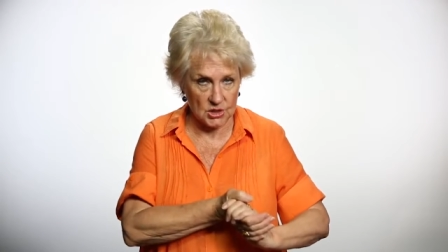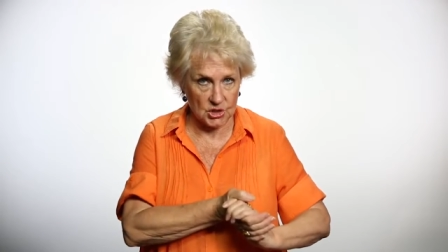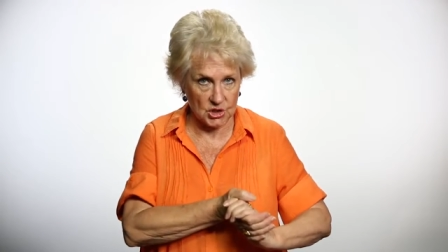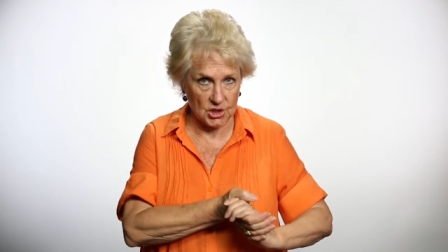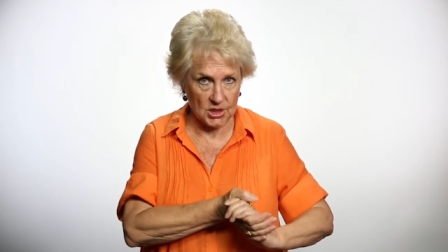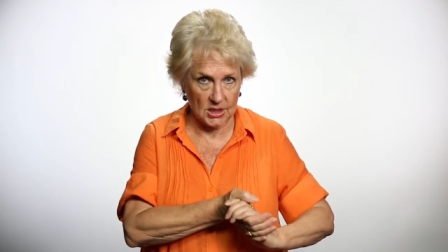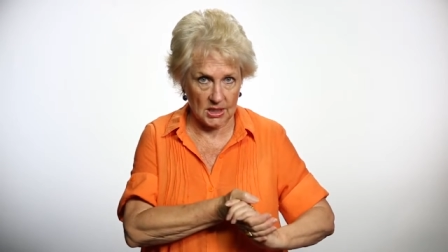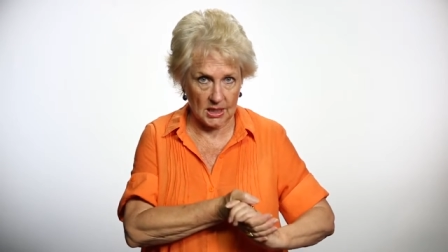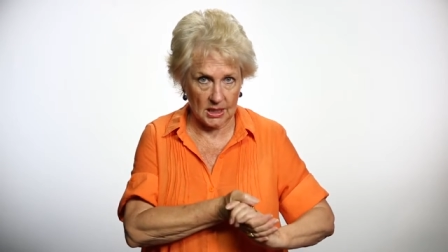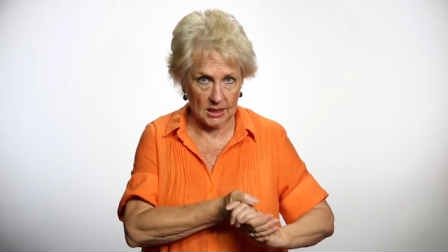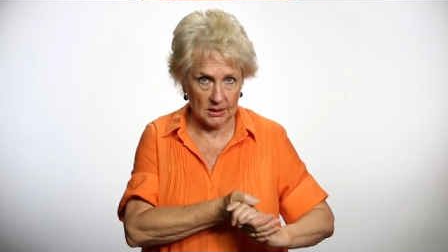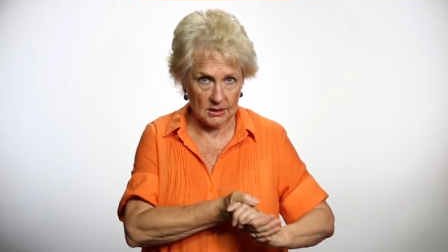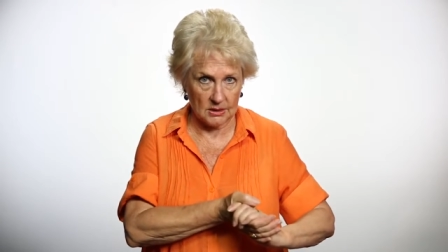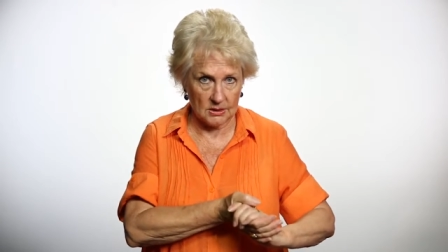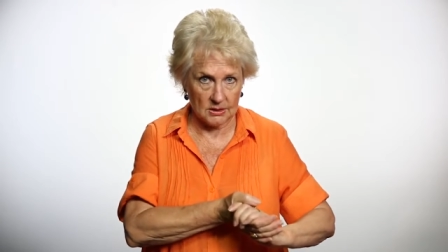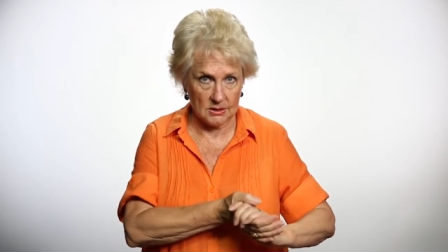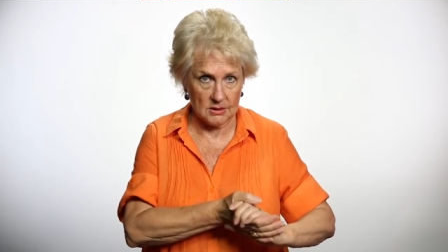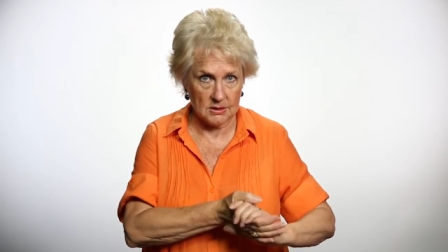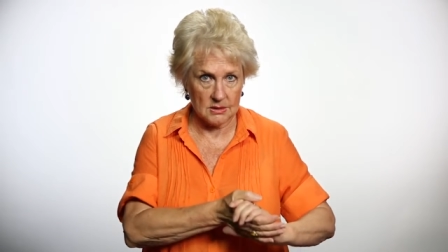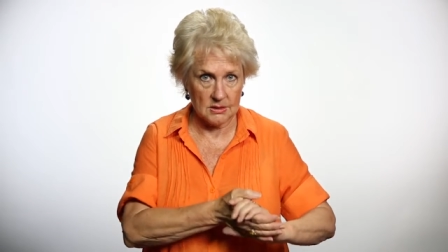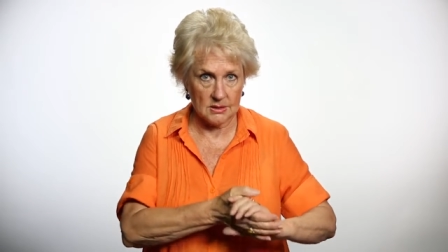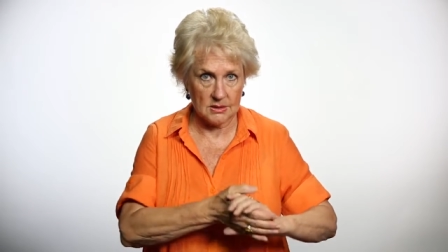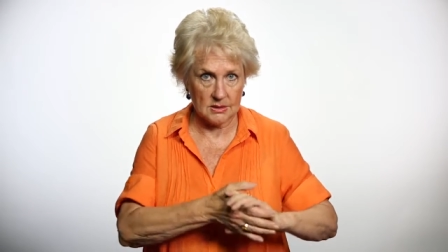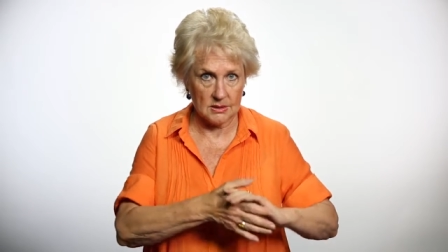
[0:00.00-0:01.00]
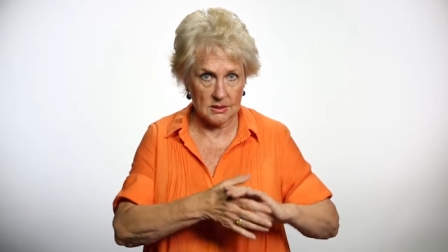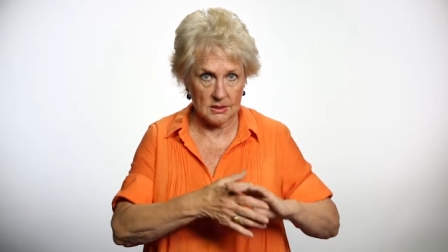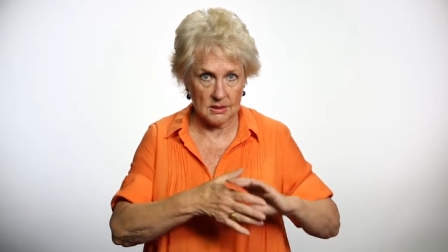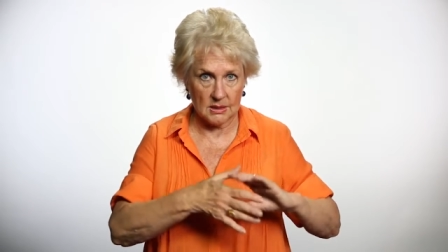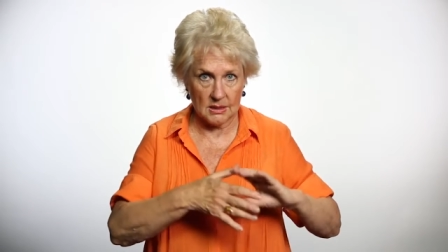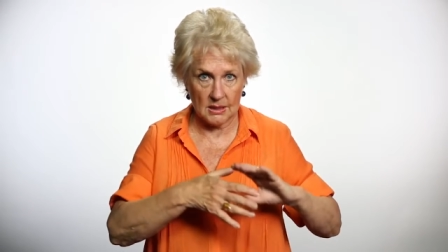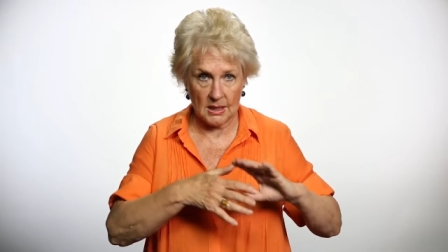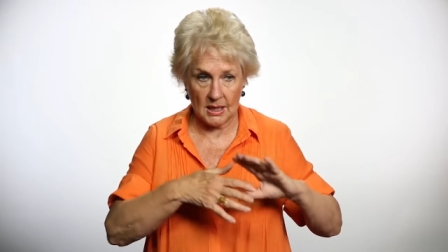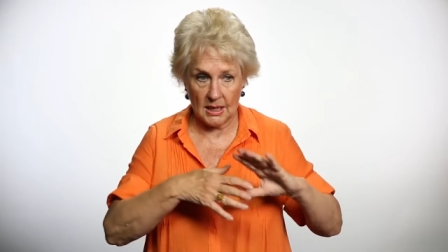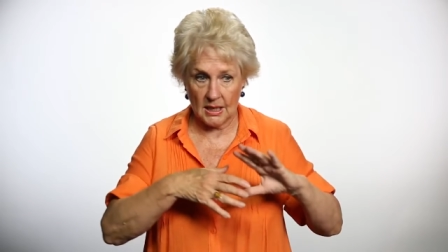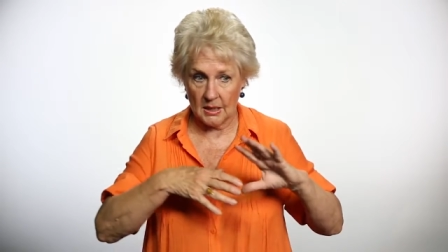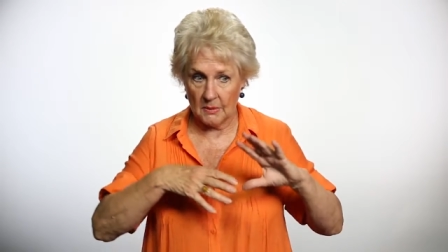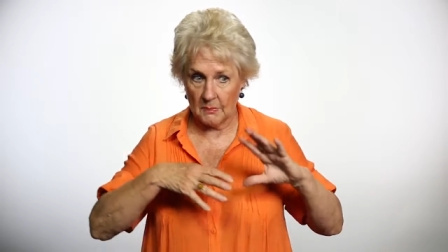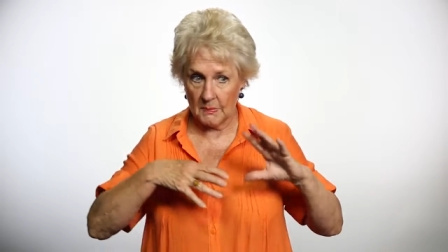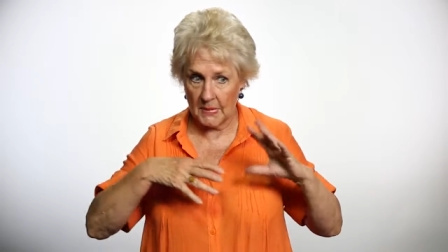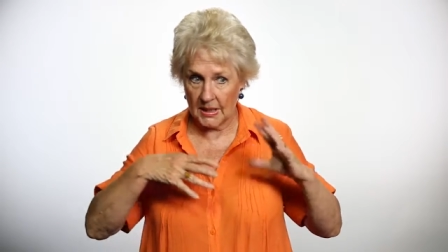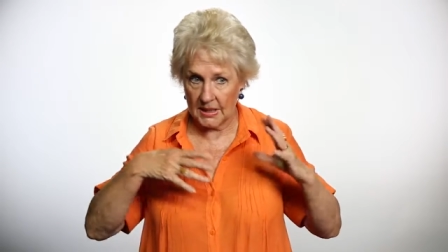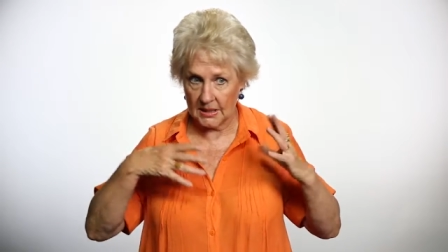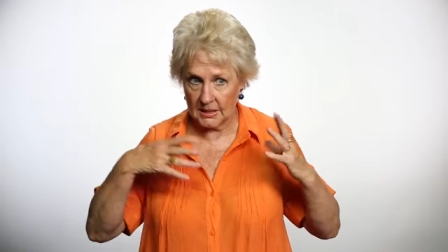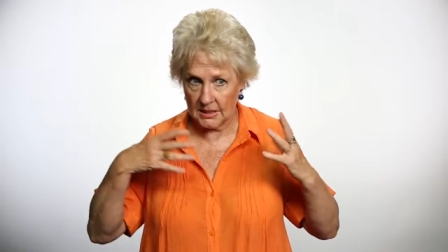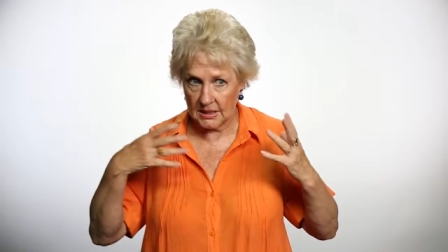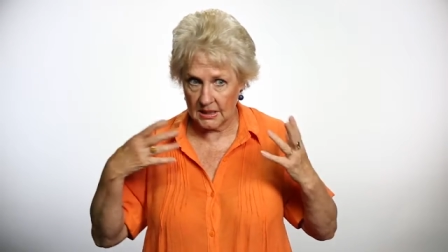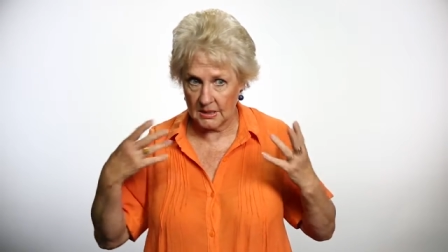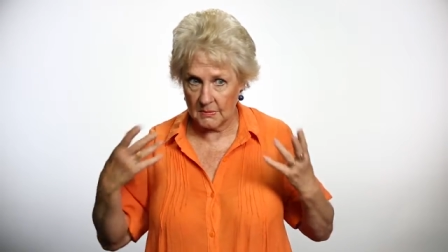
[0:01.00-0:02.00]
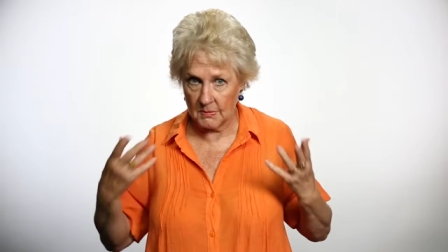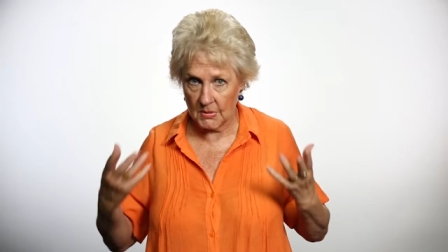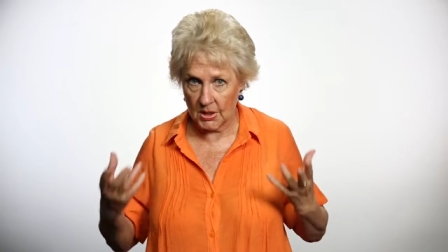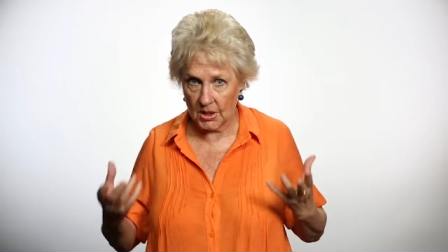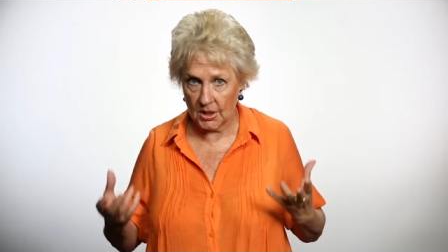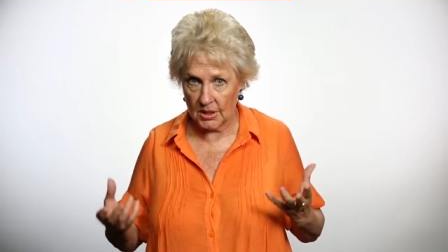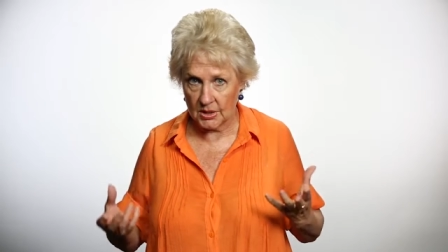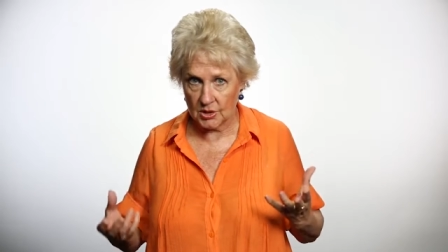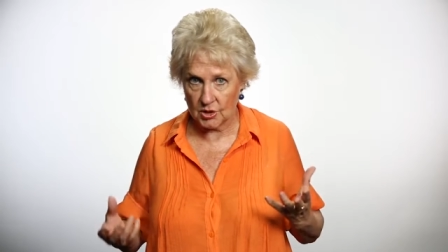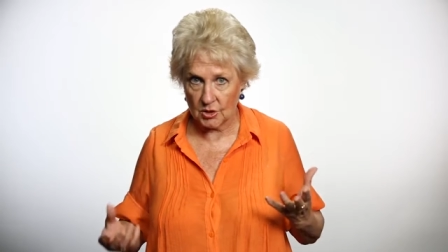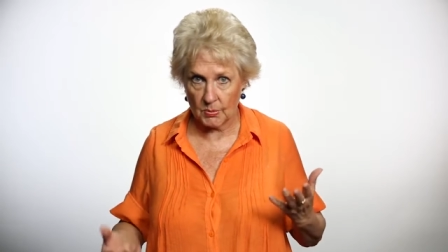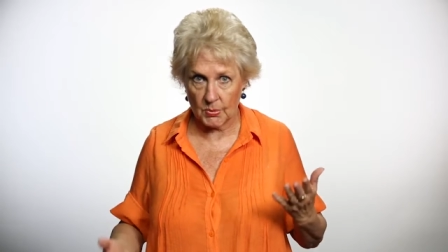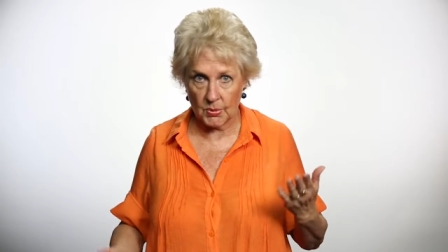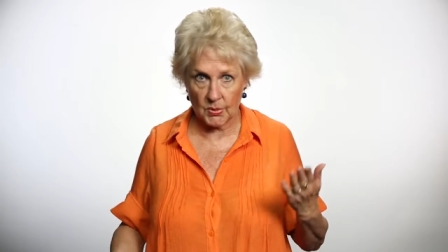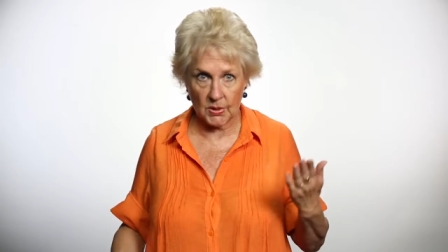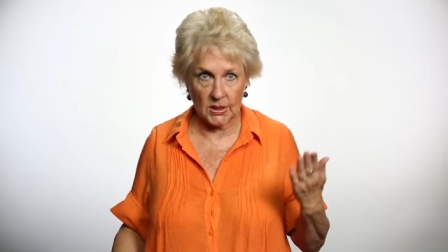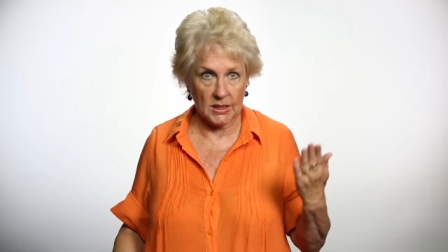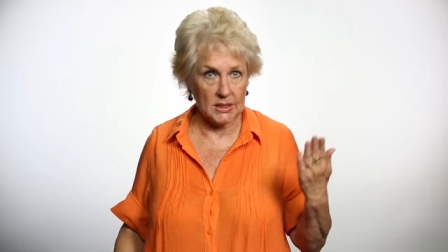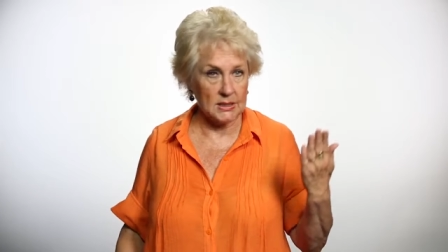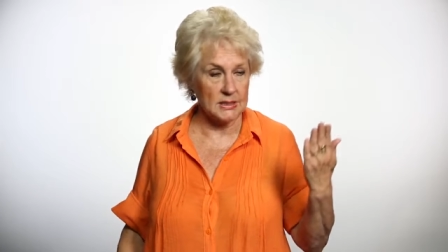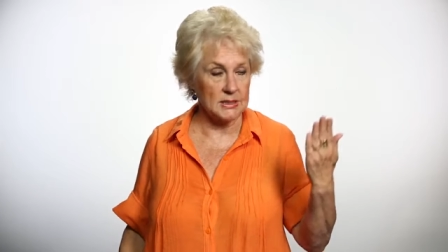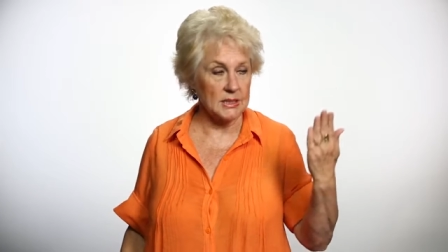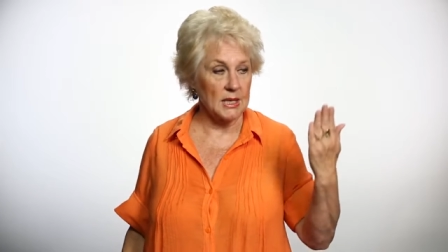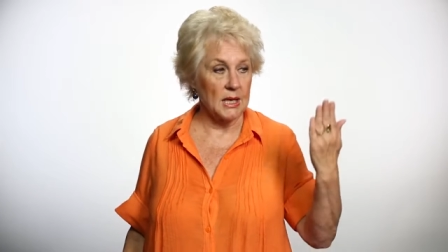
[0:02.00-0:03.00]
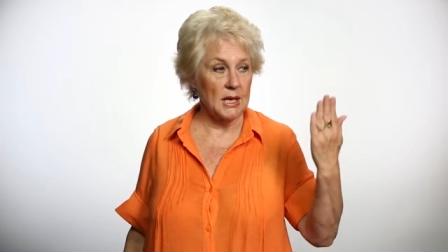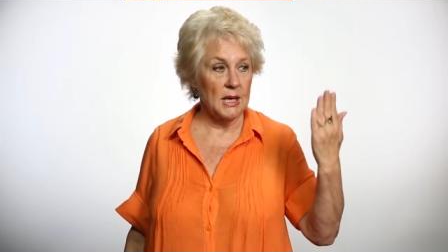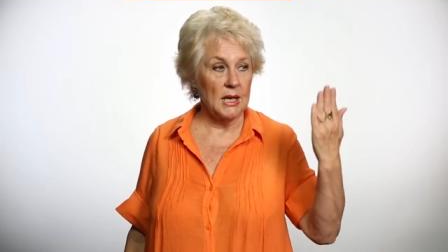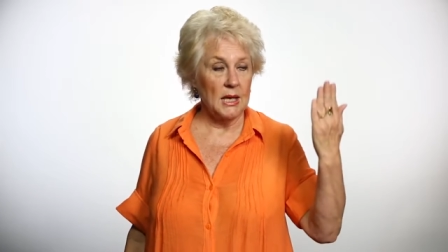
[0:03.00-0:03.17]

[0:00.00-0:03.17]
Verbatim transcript: shenanigans and how monkey mind operates.